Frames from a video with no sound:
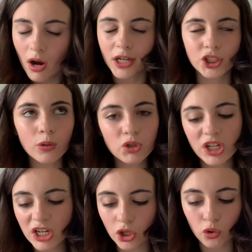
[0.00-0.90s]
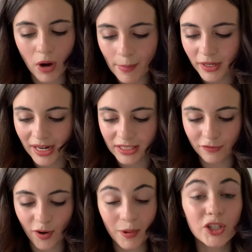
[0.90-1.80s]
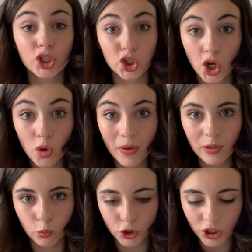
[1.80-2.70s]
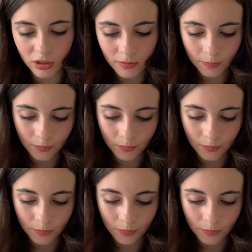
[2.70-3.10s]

I don't need a grammar lesson, Foaly. Just zoom in, would you?